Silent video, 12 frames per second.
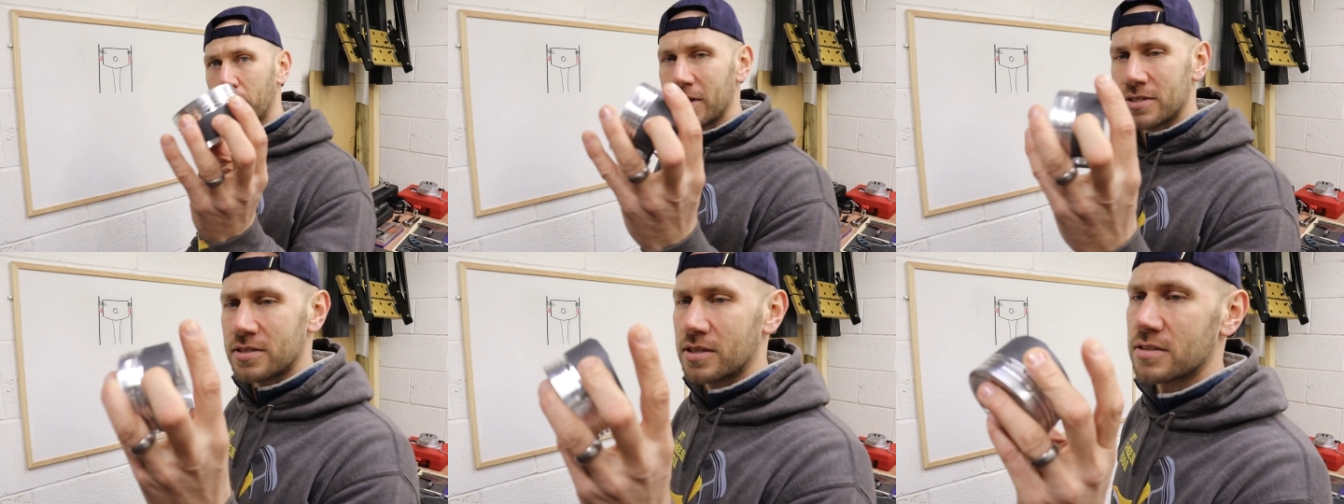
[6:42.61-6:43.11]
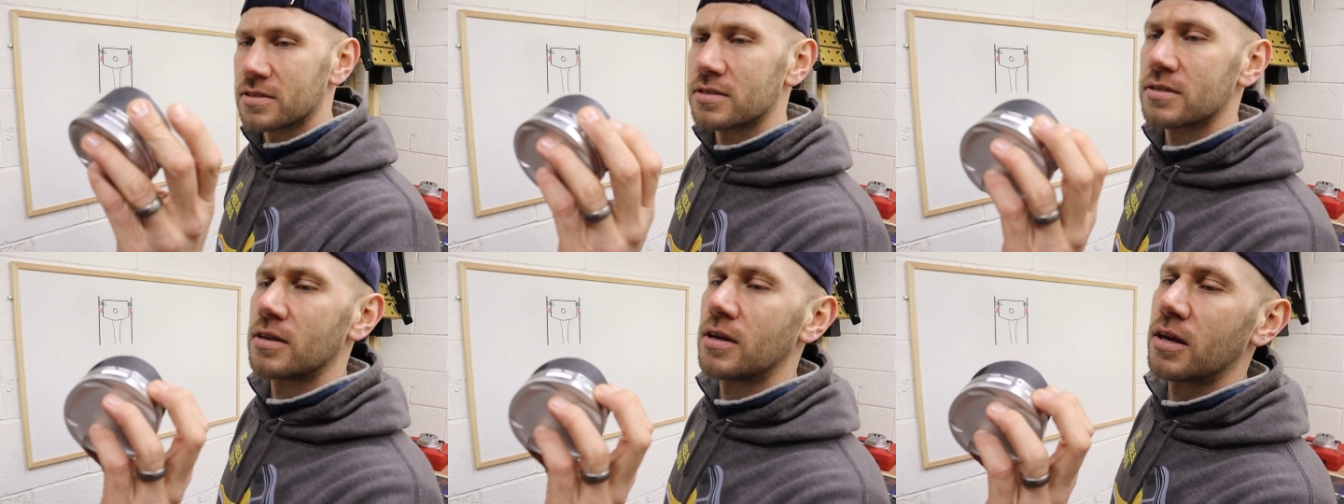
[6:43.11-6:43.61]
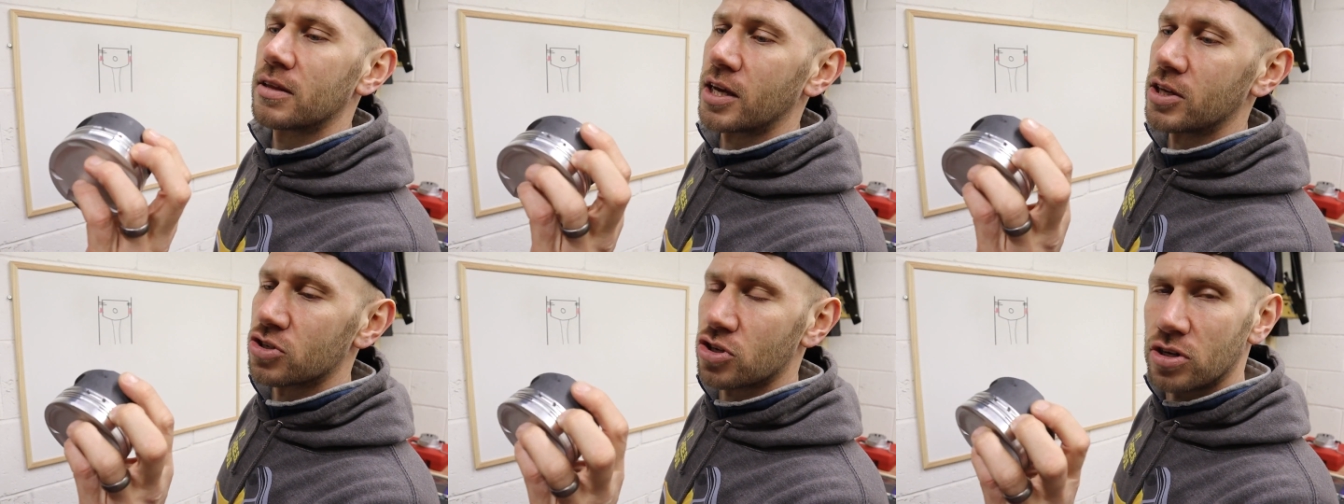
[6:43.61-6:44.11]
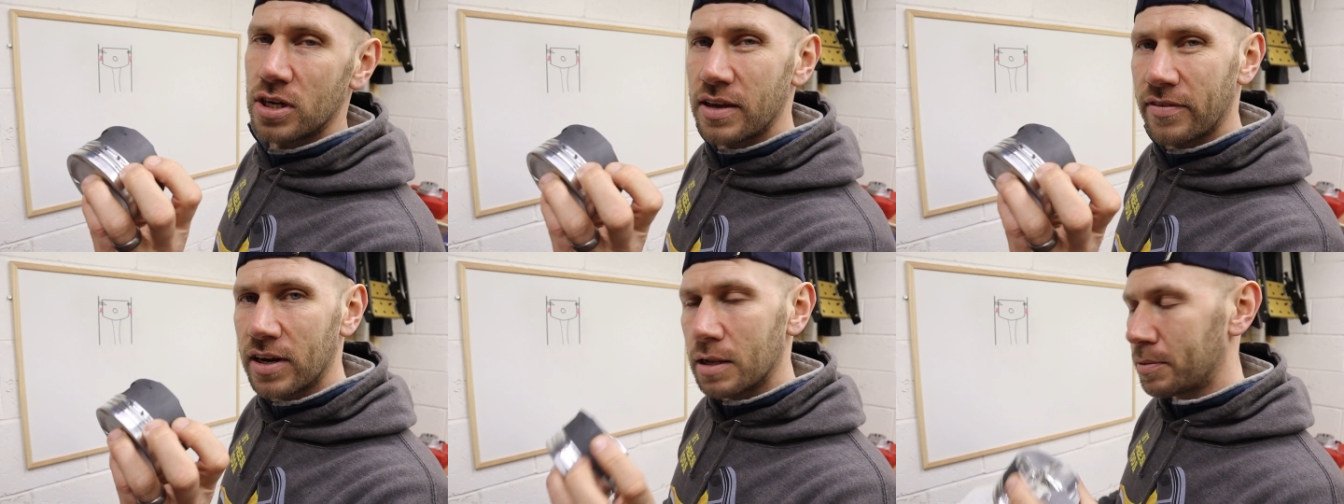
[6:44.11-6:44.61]
the pistons that you should
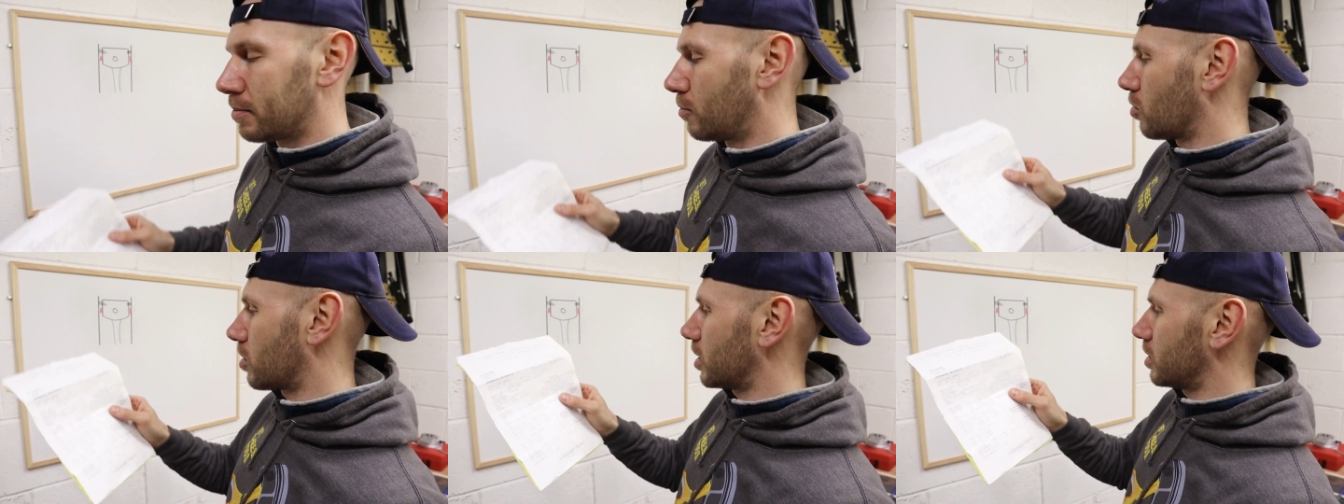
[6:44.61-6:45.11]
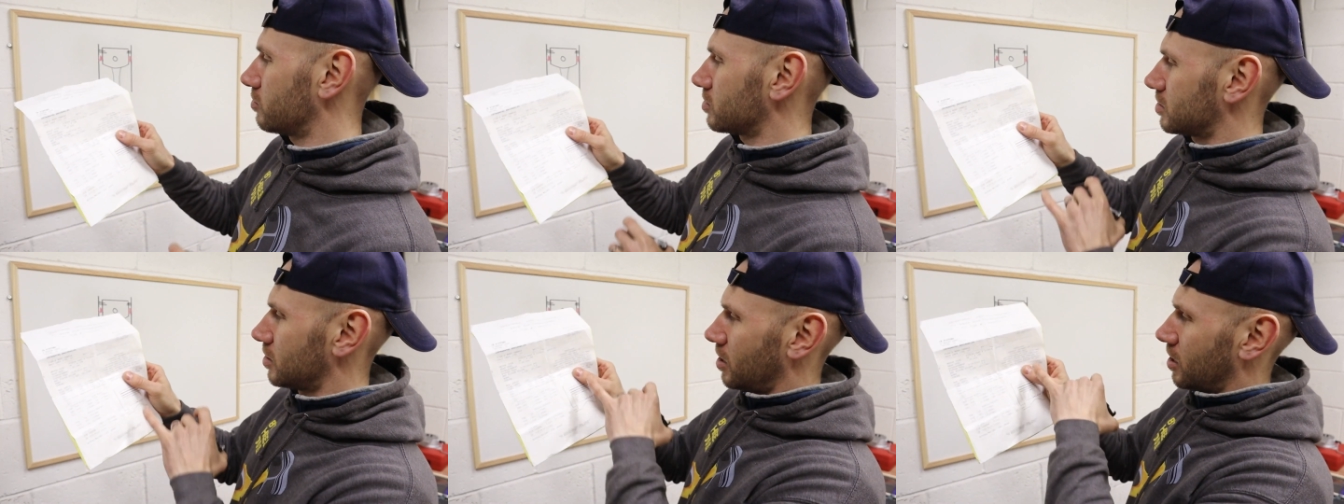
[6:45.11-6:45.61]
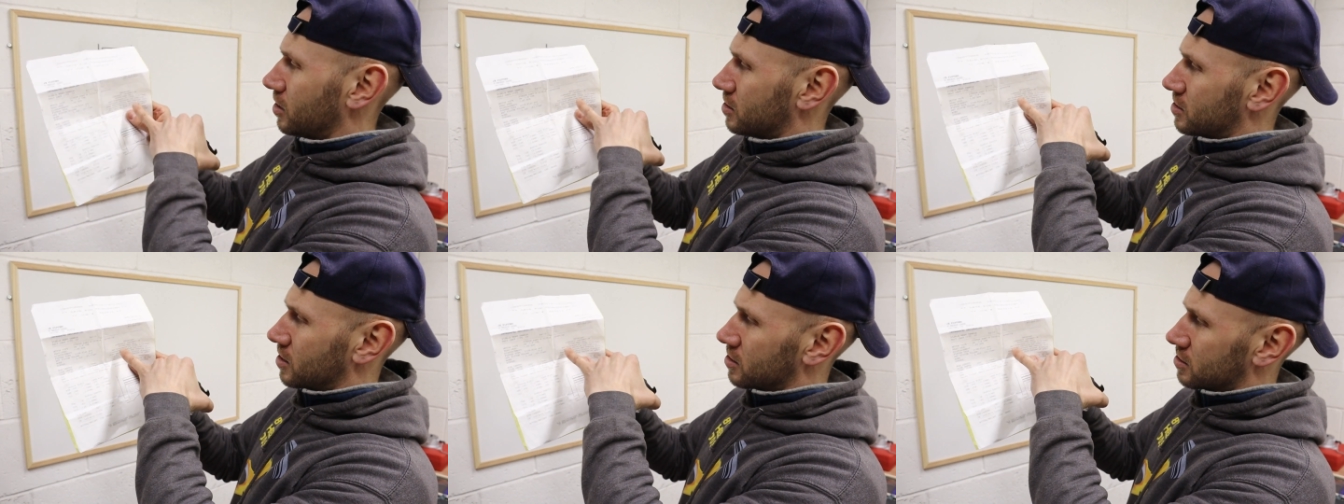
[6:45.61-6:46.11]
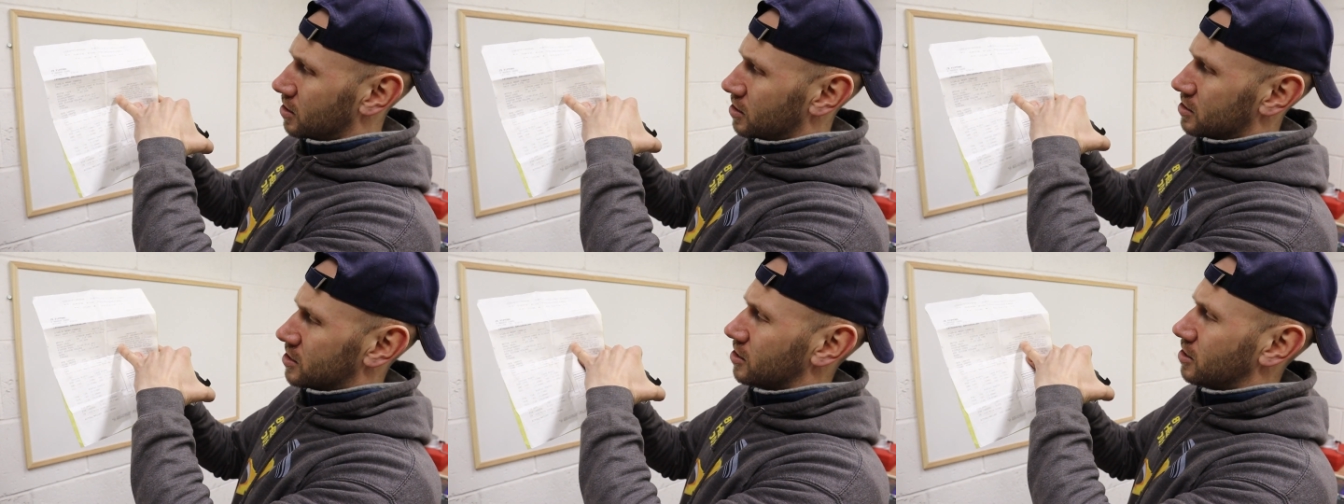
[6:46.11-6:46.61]
leave a little bit more clearance, and it says
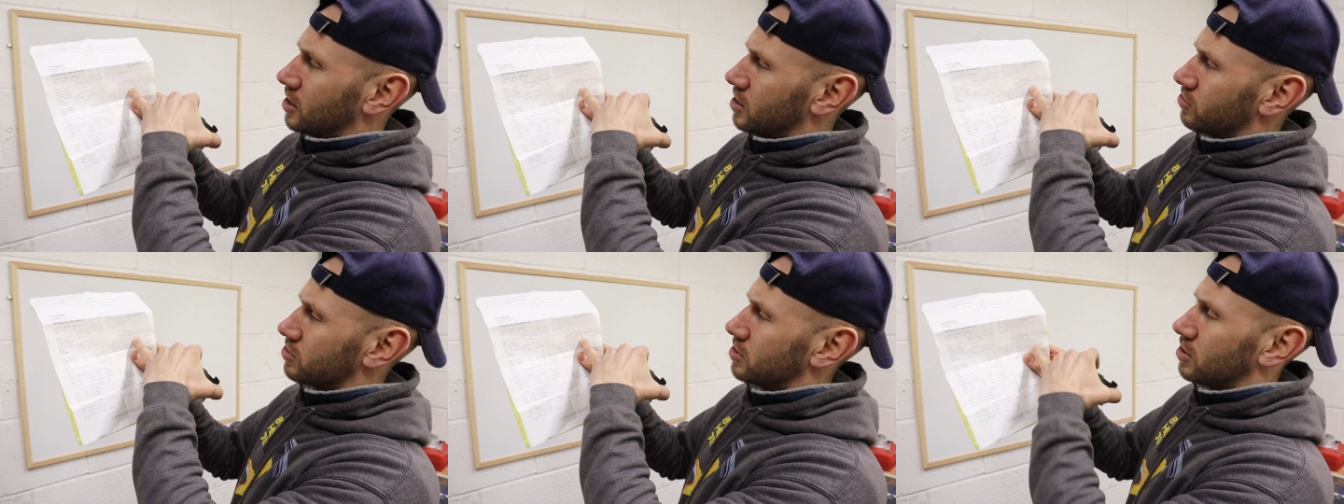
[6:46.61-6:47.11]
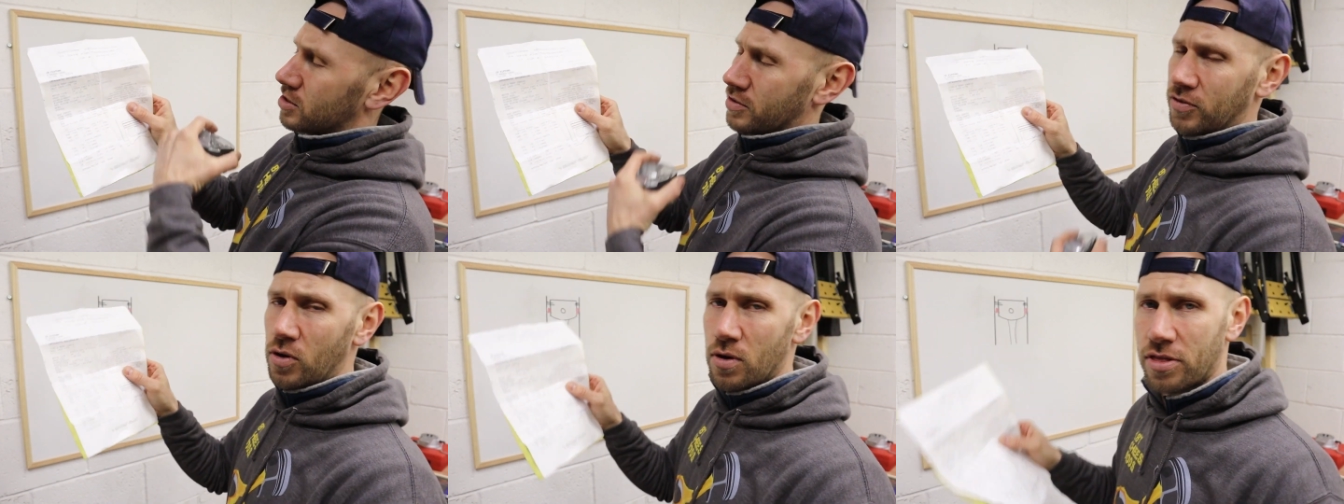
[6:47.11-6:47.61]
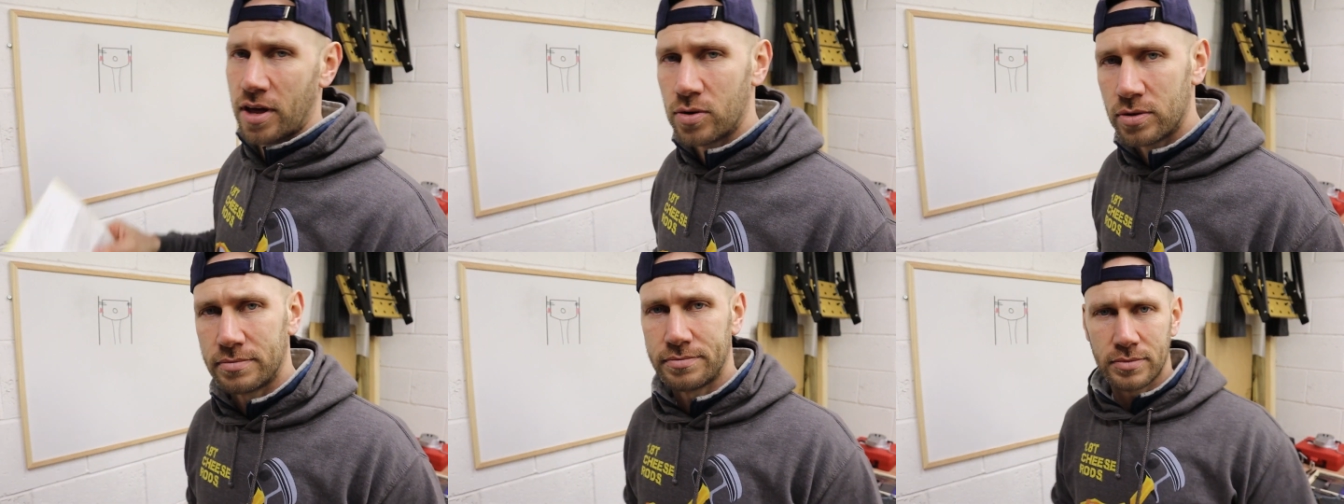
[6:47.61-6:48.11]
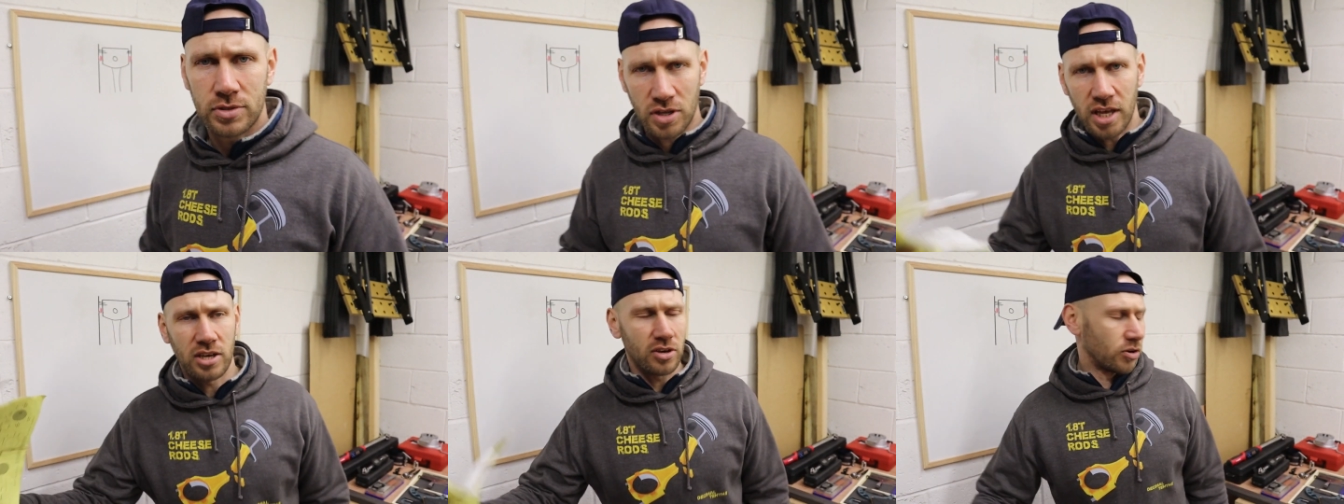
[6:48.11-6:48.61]
set clearance to four thou.
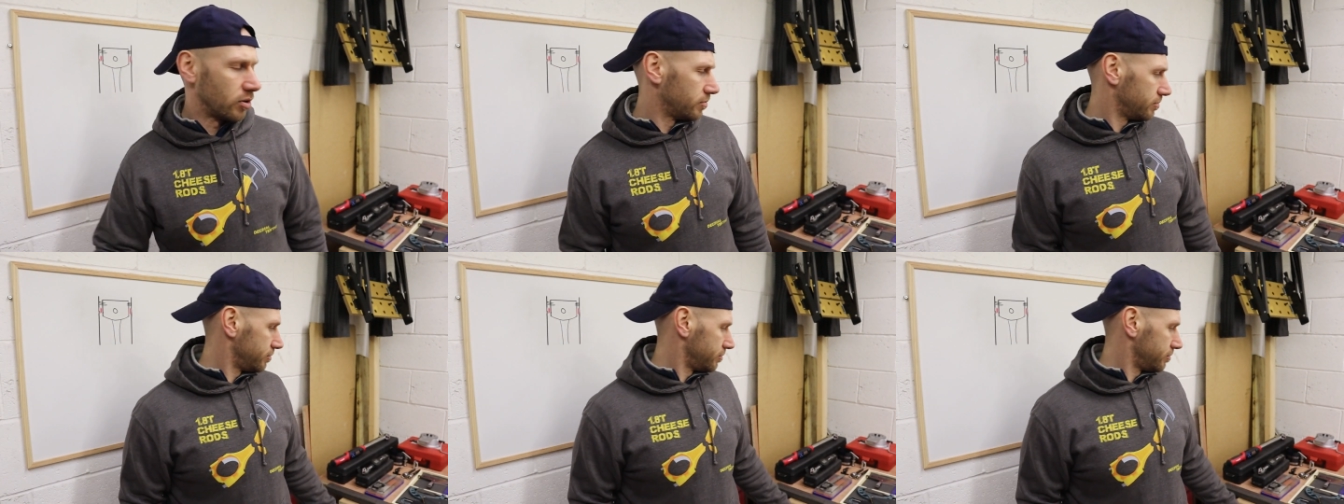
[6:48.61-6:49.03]
So there you go.